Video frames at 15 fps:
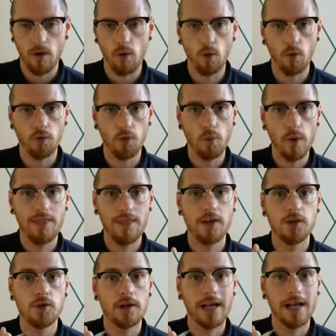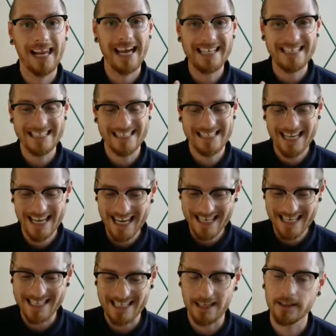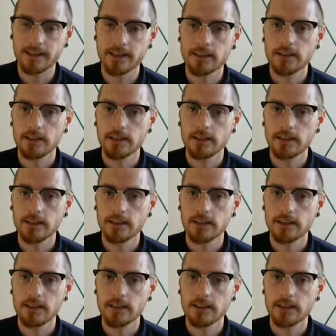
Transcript: or the way that you collected data,